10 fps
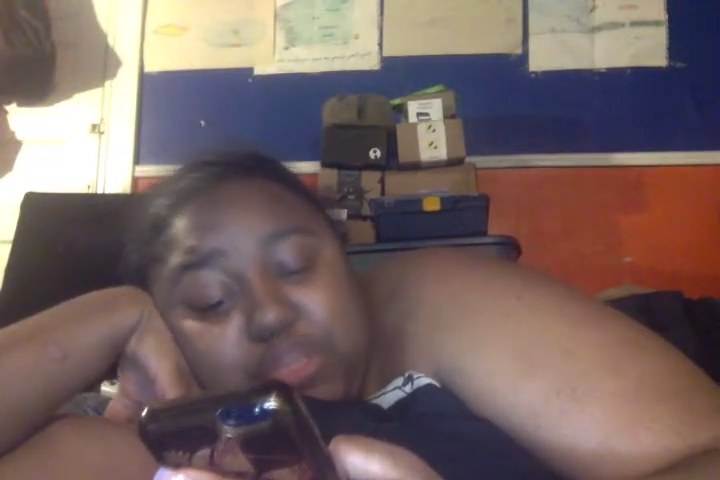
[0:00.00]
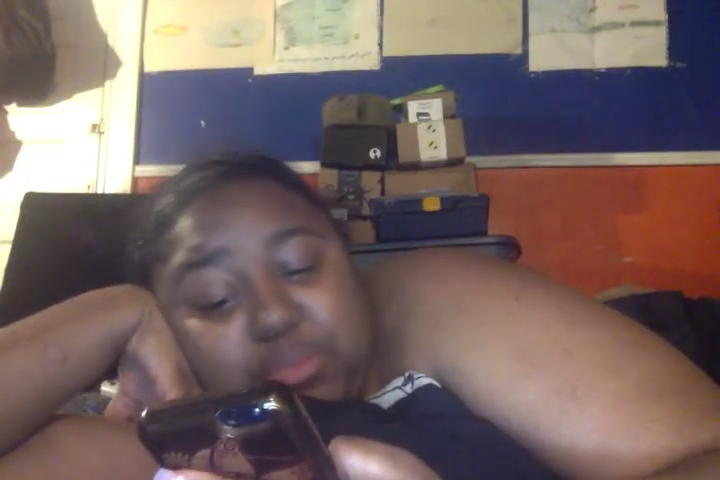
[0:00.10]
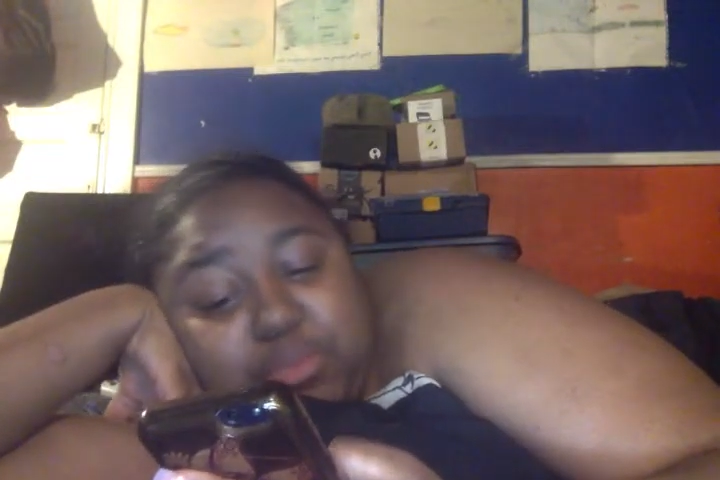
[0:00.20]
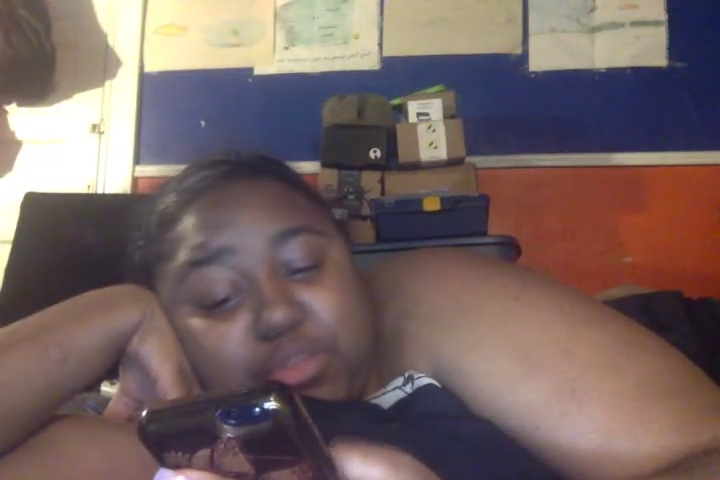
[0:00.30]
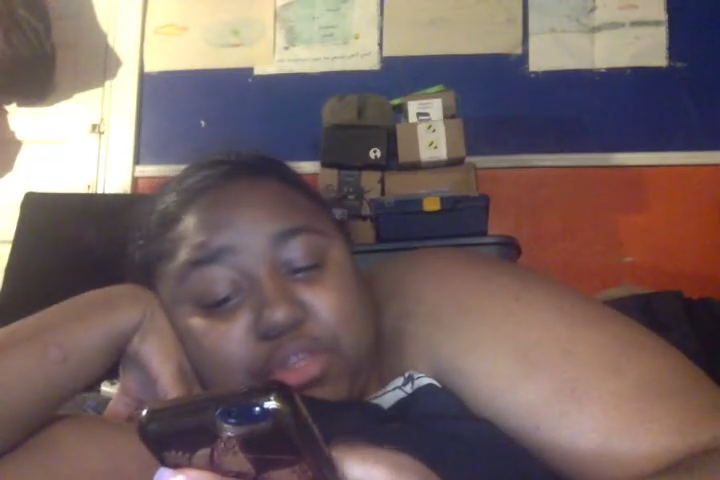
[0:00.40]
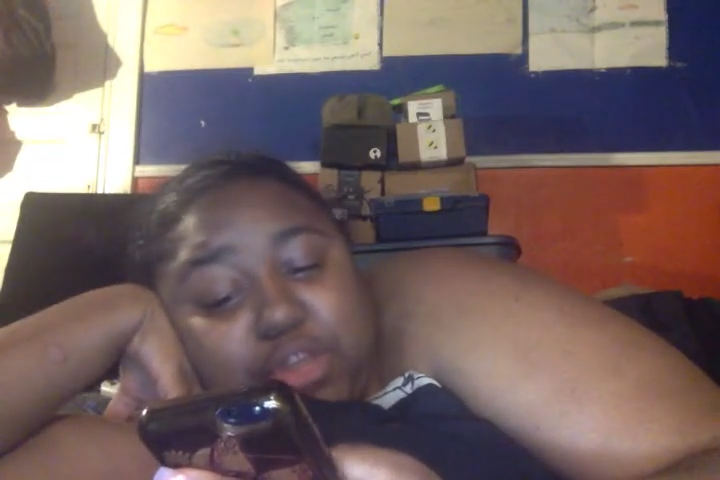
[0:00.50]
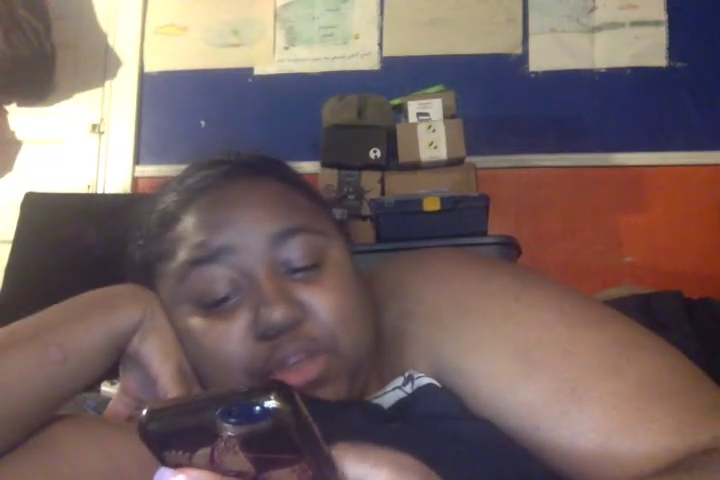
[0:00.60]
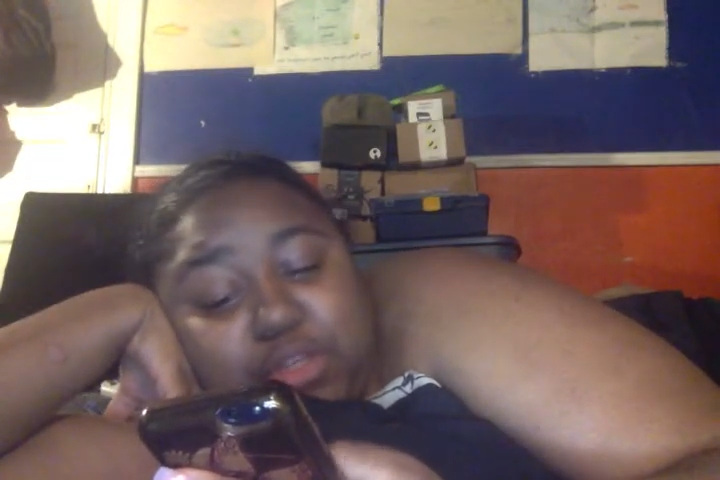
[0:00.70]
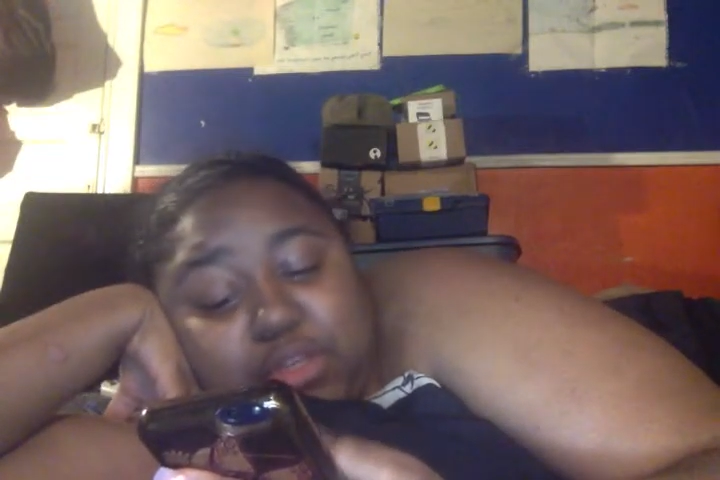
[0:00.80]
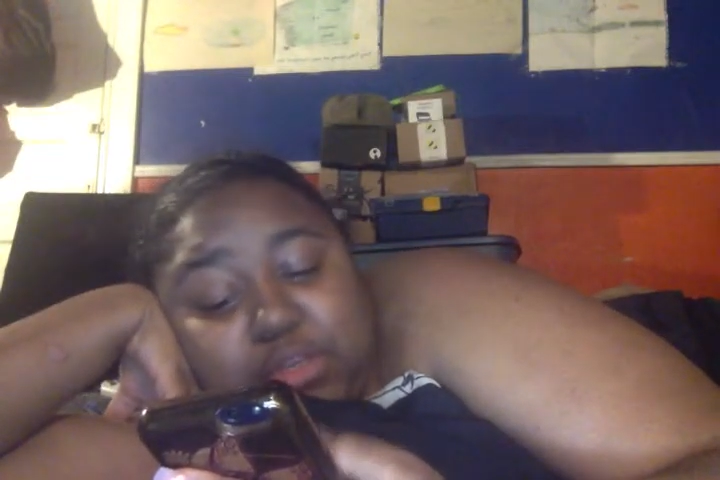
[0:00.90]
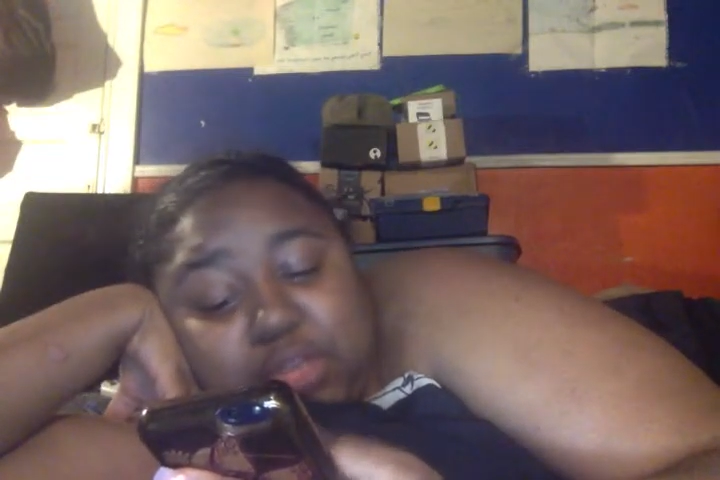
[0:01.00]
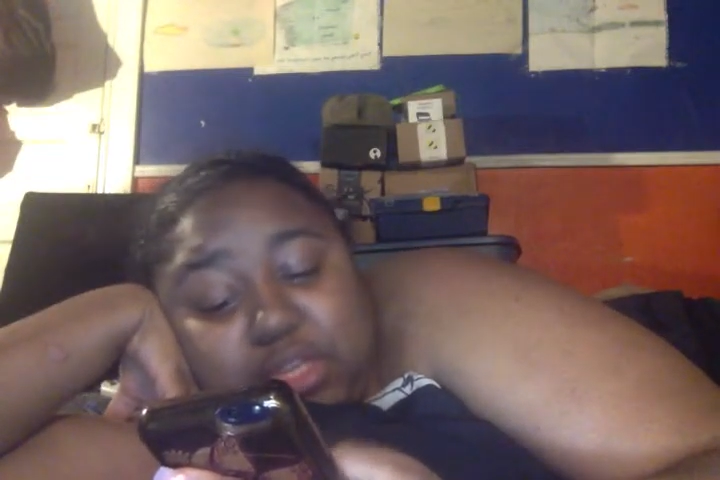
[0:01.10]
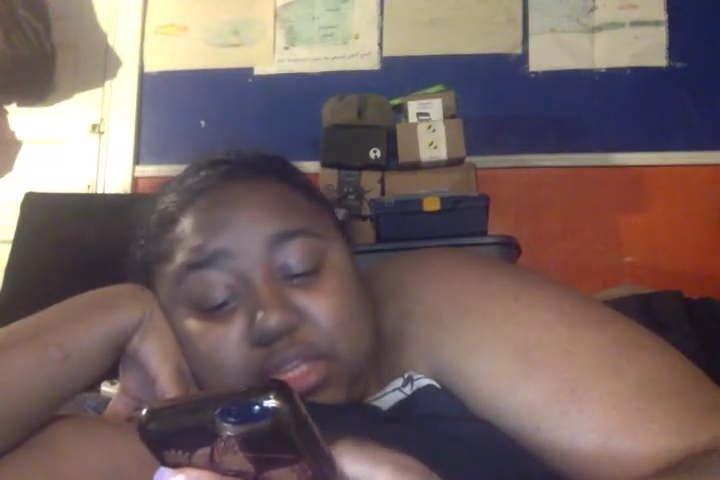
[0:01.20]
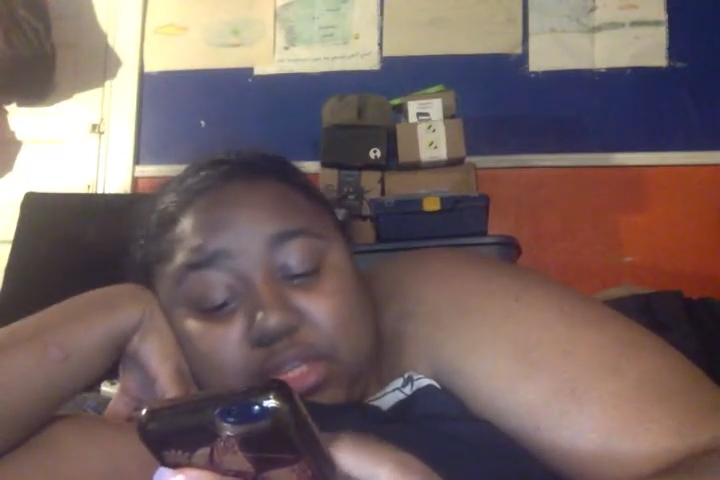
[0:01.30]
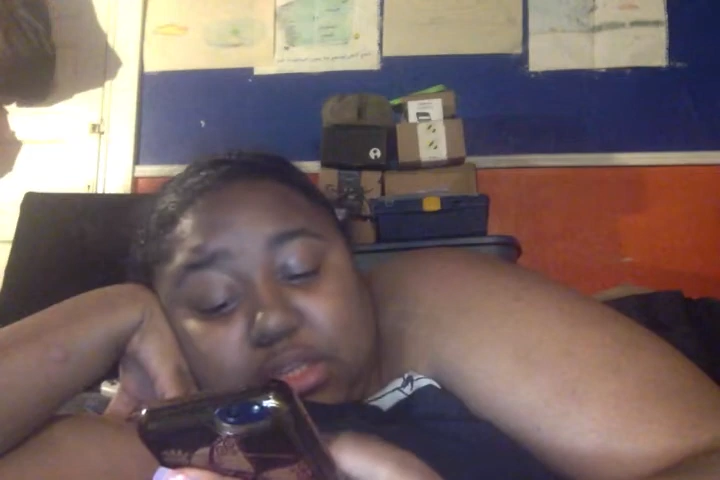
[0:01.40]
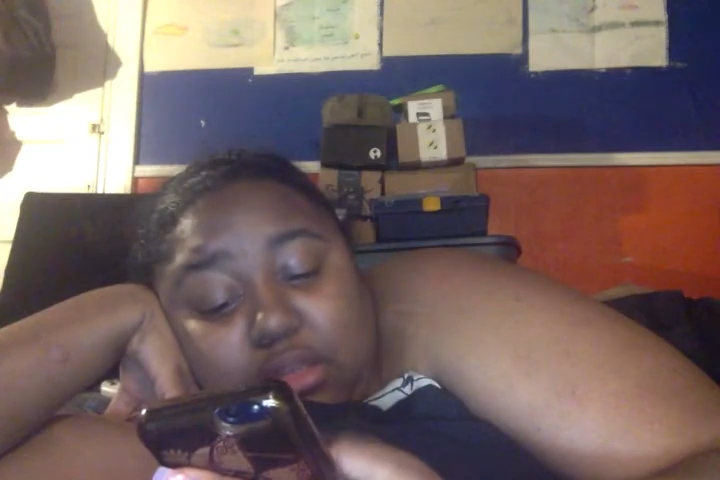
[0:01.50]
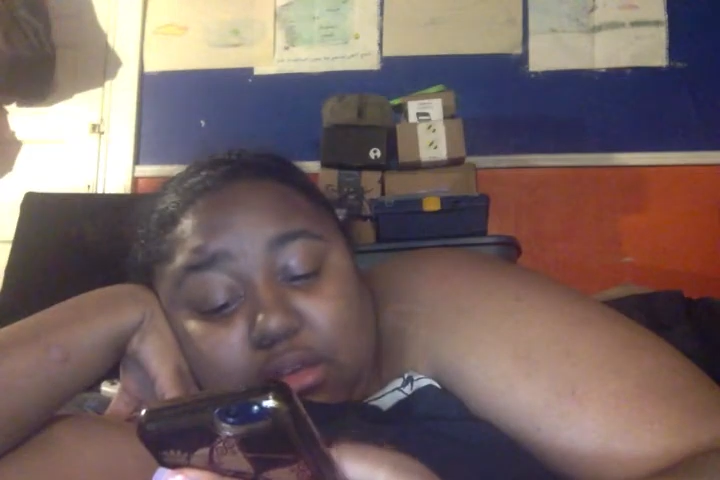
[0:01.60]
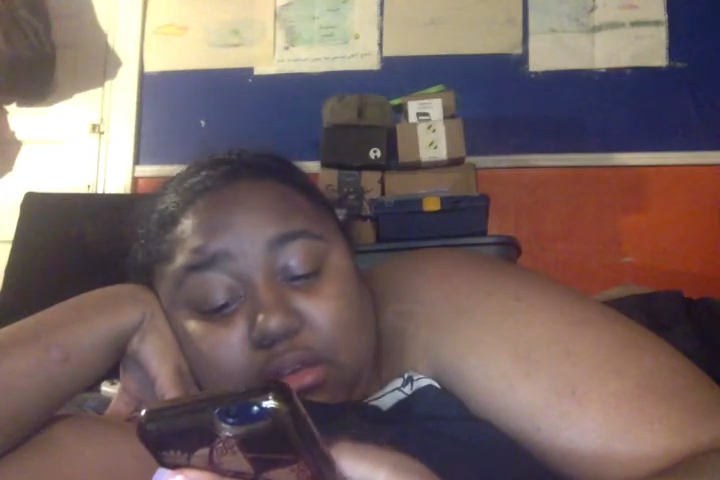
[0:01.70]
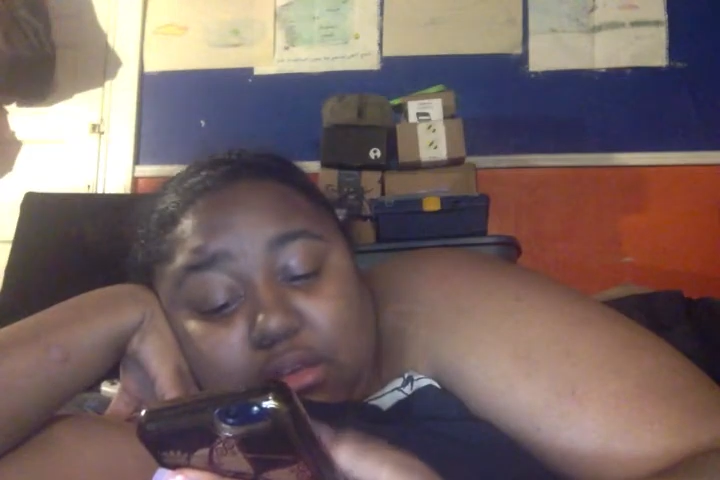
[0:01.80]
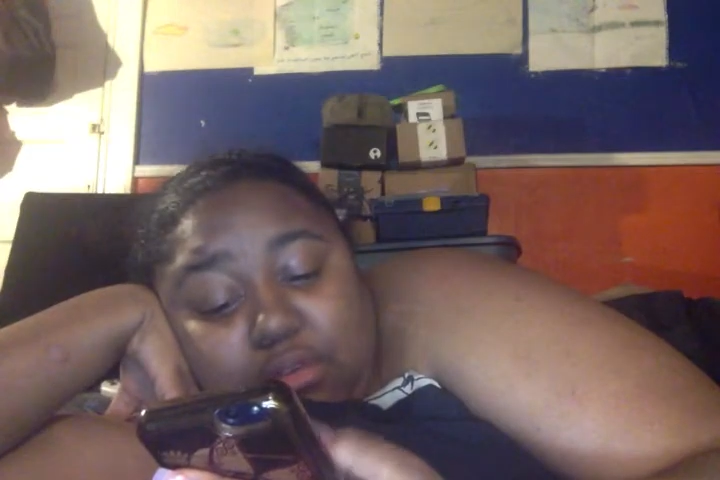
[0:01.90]
People searched me and
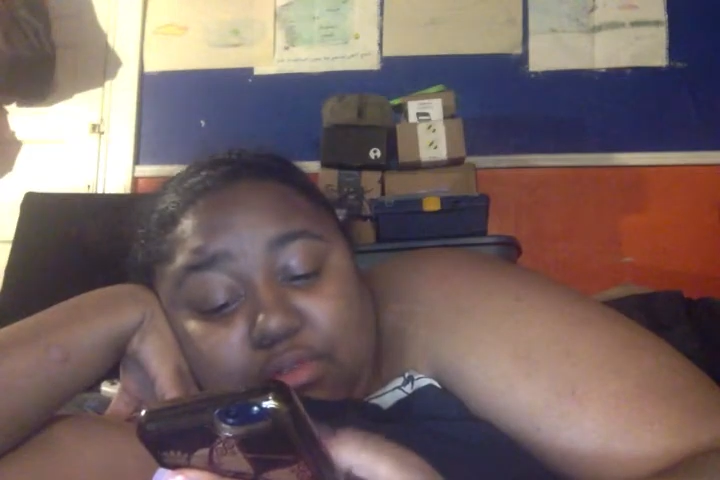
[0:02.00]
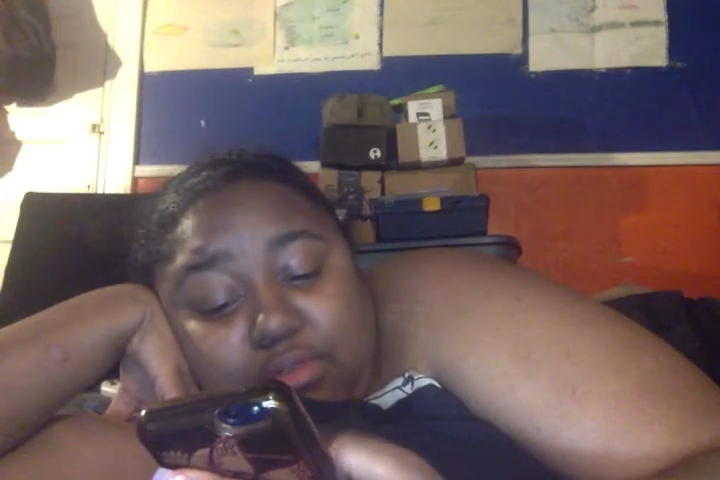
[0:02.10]
stuff.